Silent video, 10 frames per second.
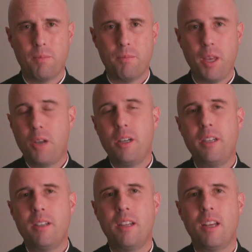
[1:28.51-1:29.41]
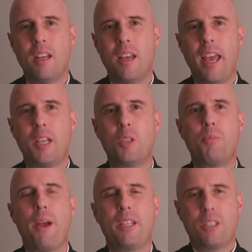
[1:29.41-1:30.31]
They couldn't
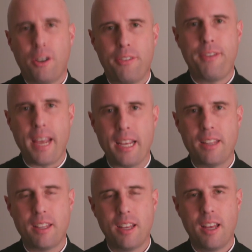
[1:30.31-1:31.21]
express their faith